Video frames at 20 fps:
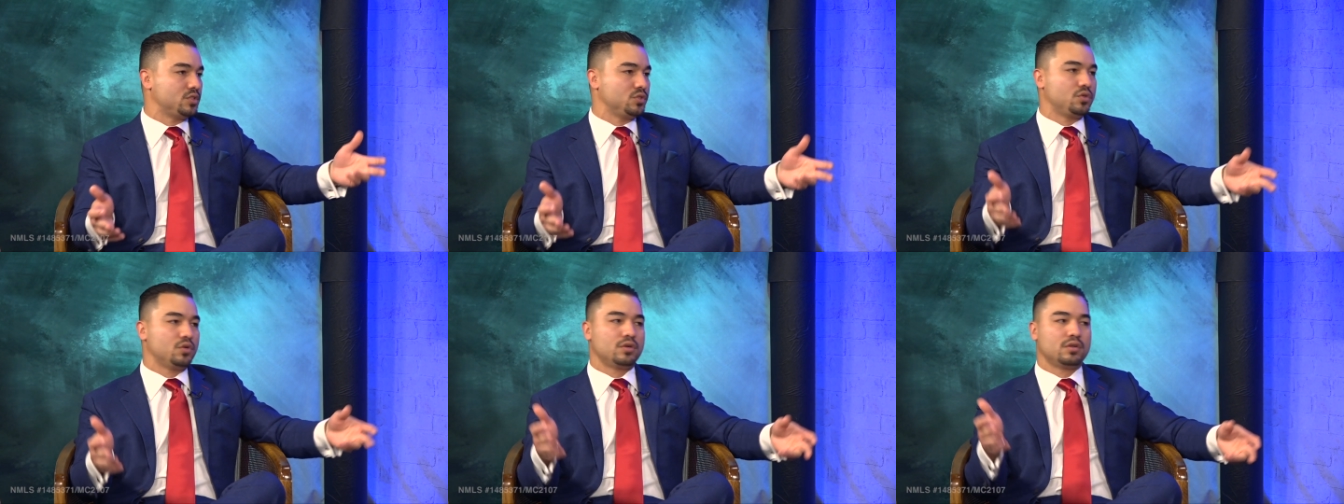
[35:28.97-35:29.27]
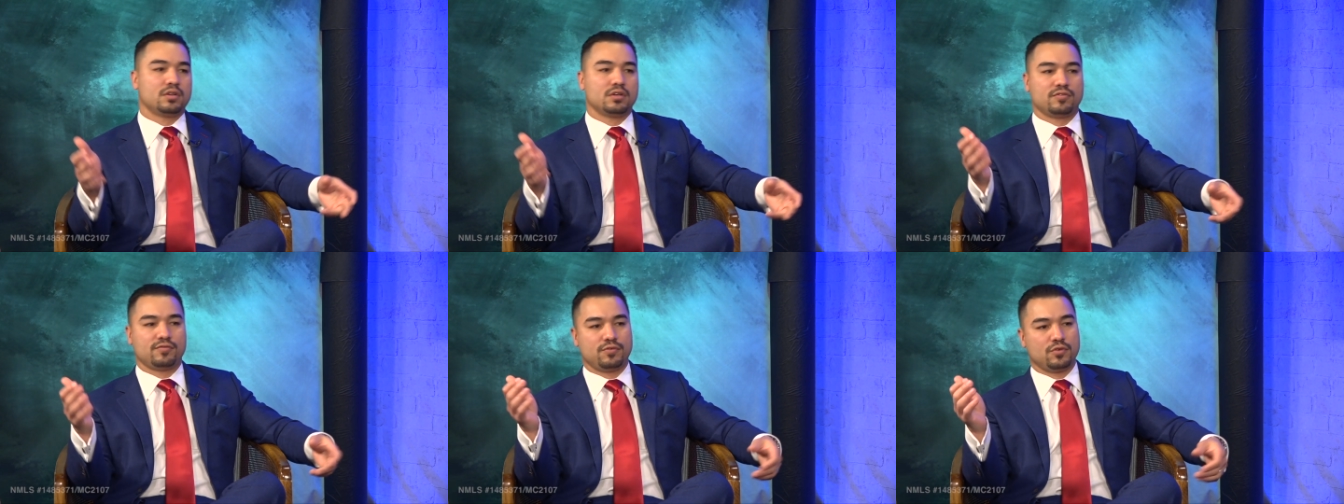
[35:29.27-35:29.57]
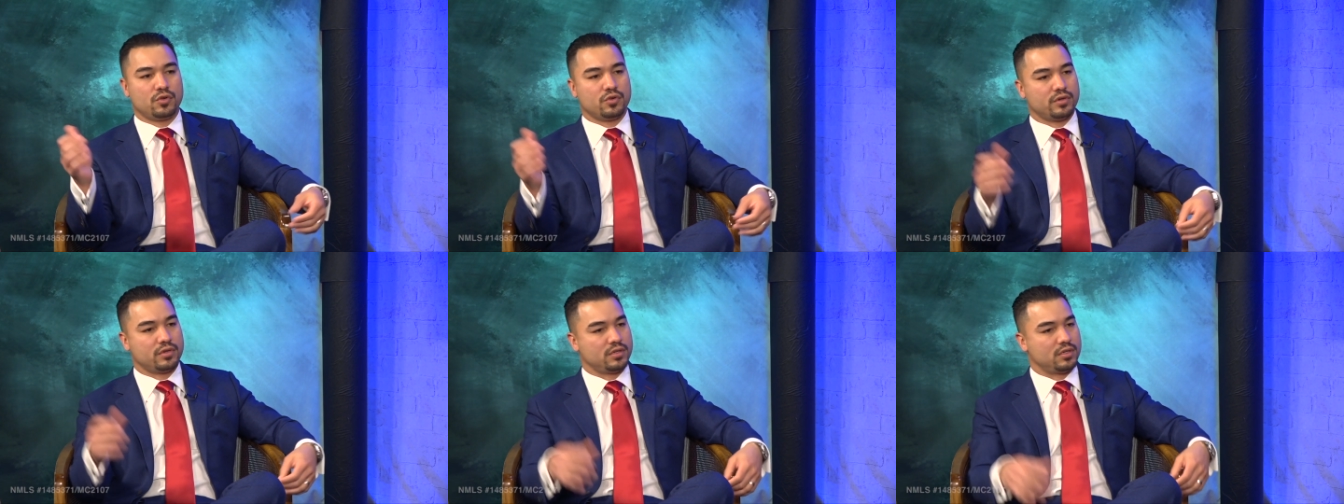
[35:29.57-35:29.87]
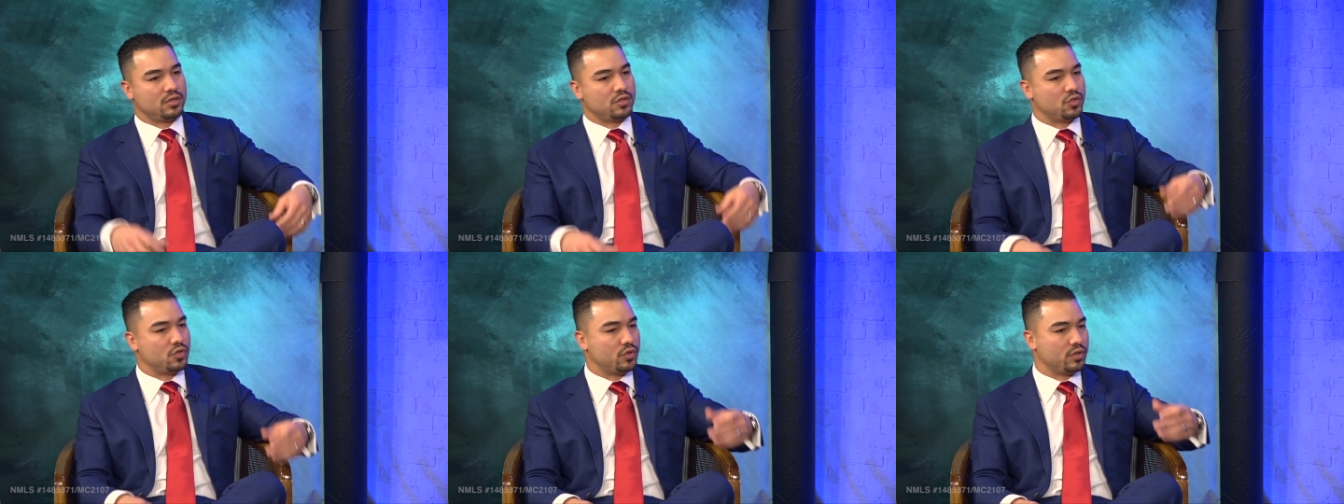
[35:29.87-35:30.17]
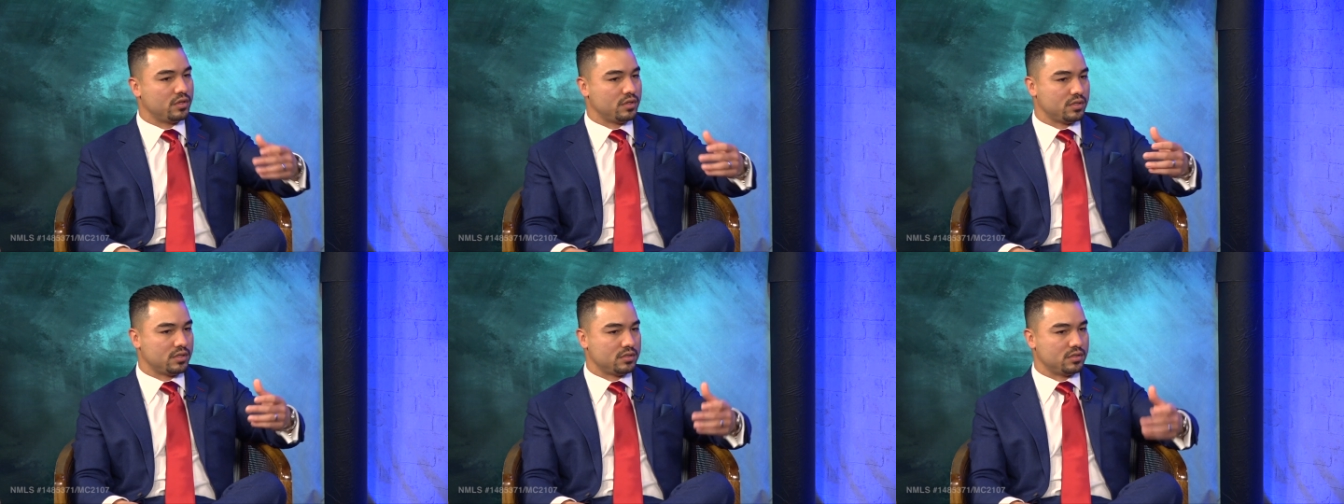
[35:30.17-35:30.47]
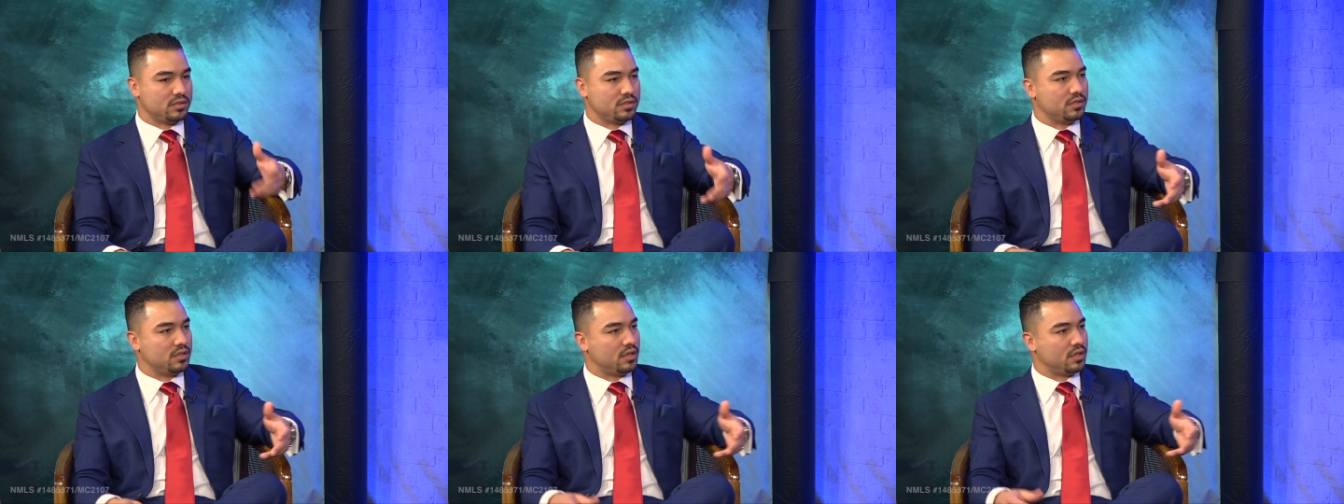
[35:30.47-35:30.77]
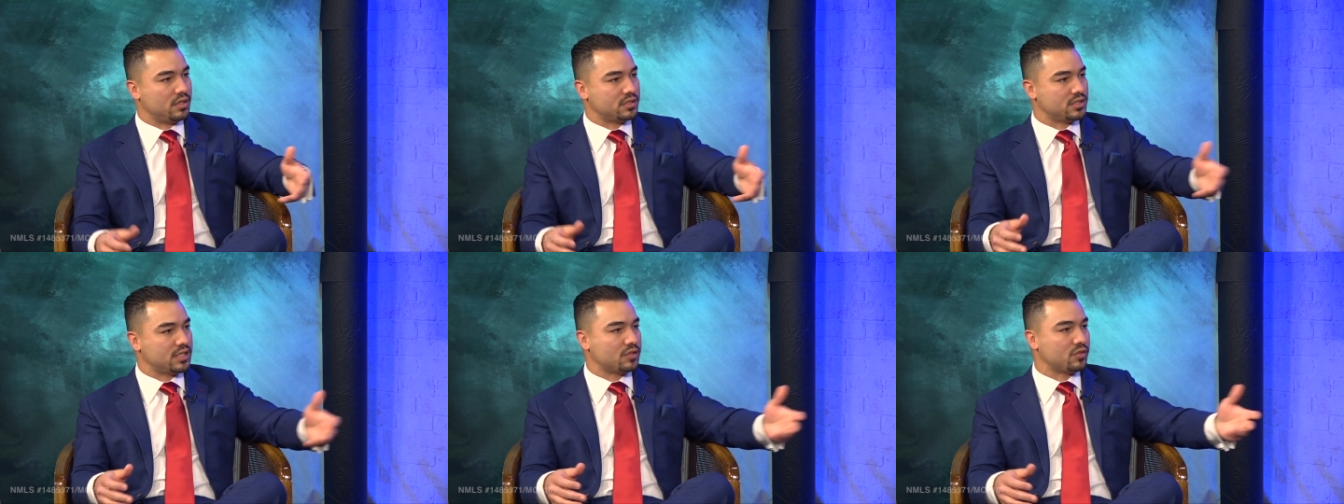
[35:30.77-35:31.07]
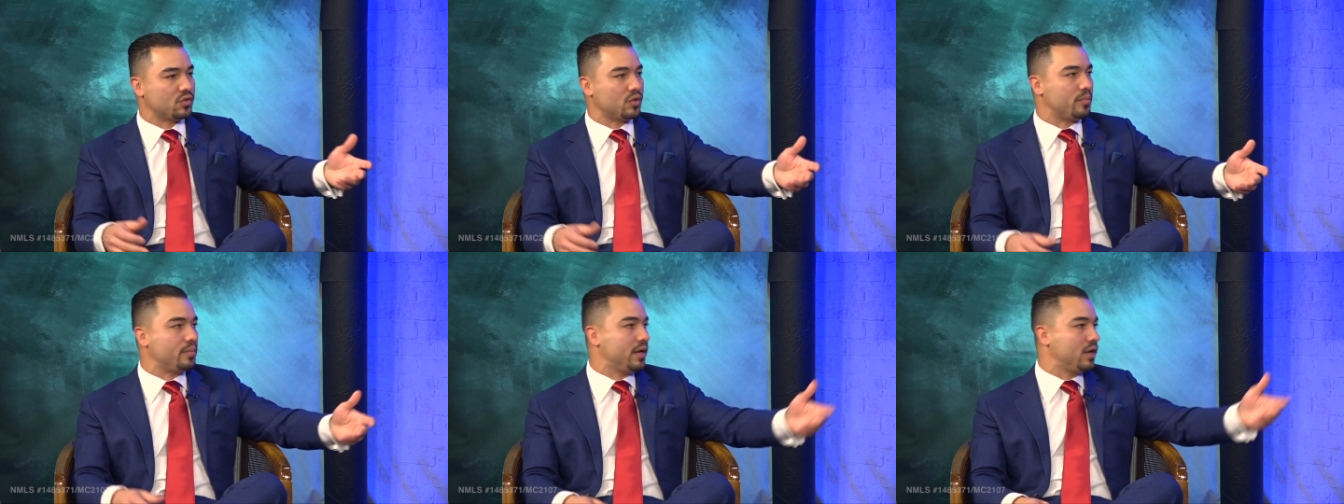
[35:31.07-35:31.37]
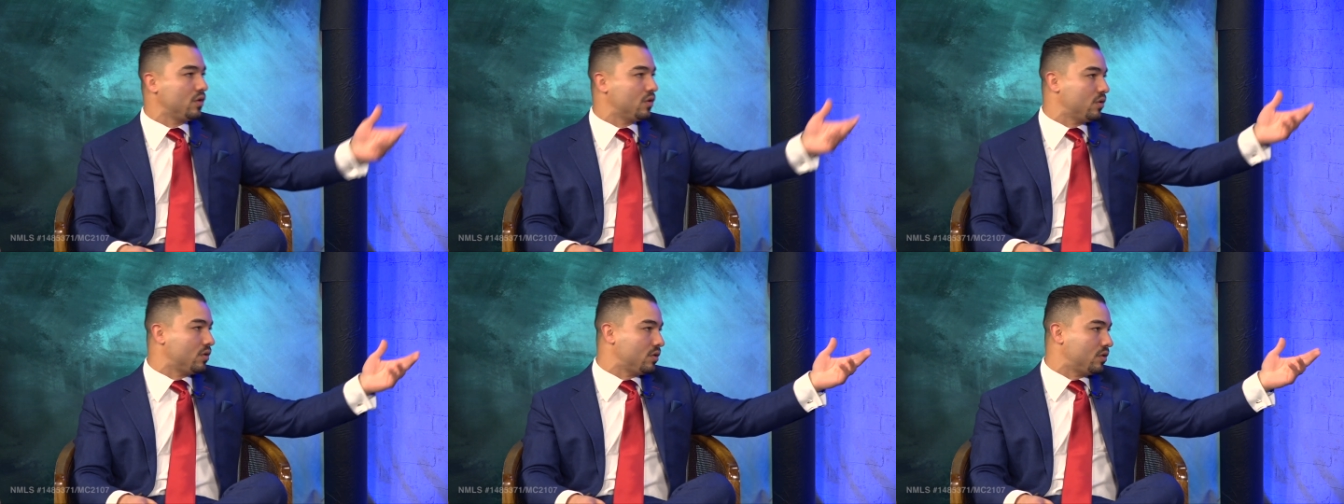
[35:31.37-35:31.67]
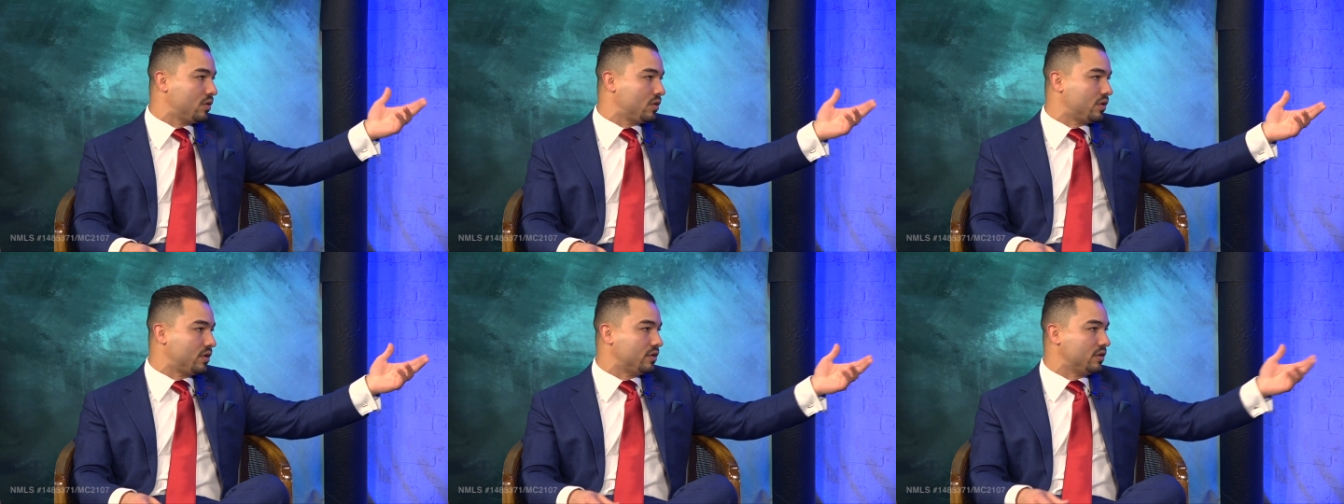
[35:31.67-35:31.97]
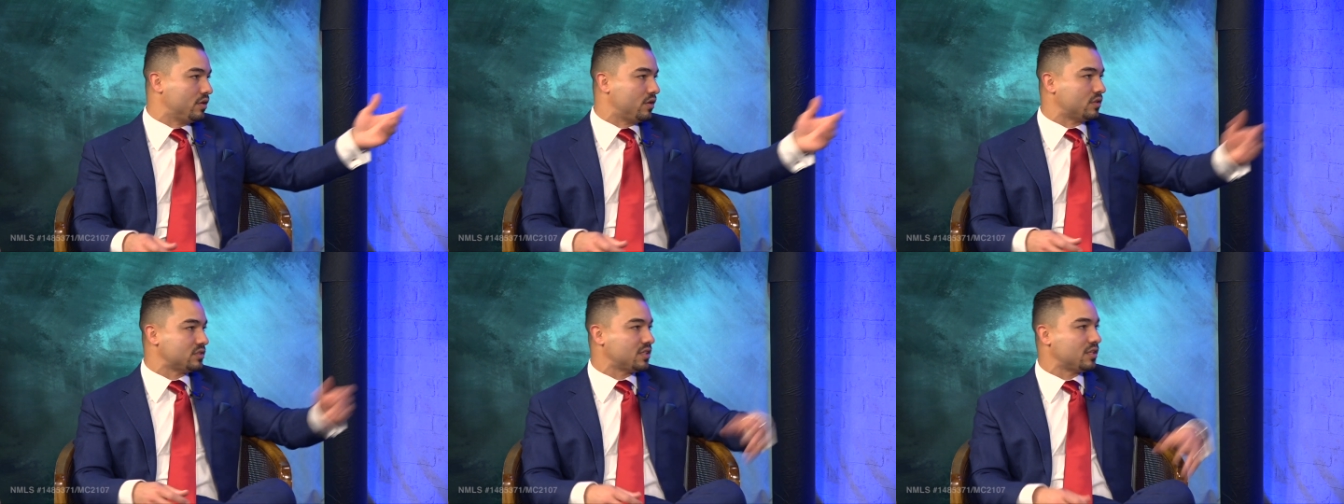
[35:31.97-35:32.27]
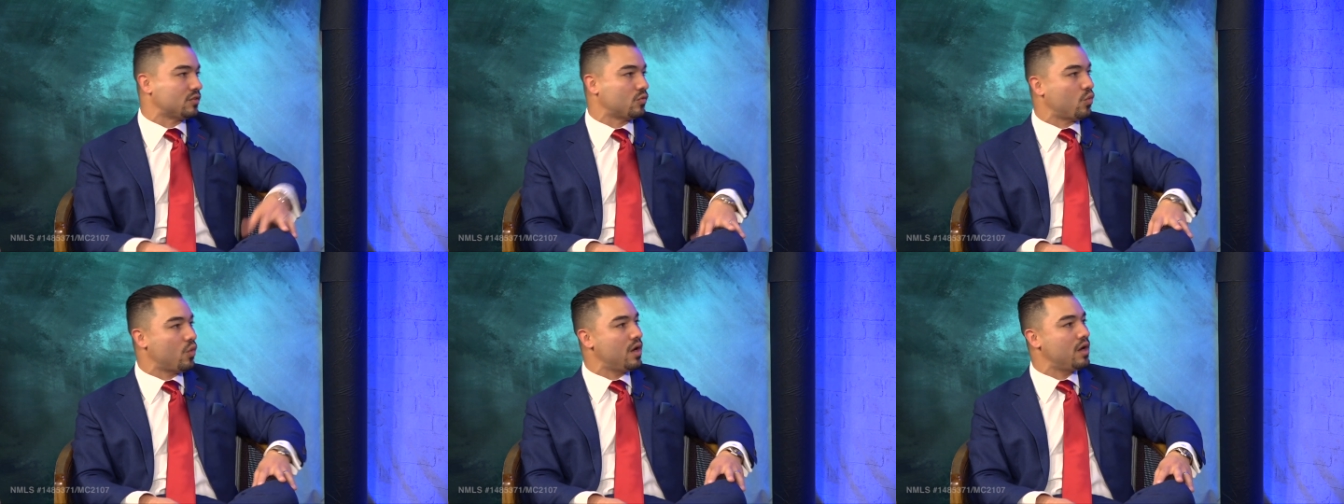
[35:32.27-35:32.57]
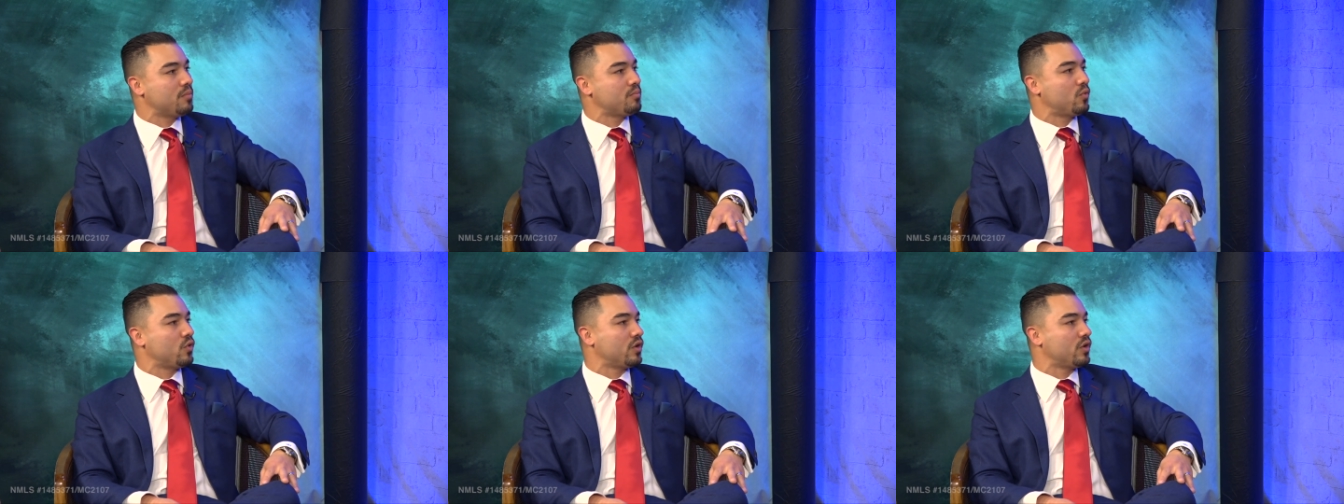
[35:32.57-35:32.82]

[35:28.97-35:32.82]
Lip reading: to go to Florida or go to Santo Domingo or San Juan,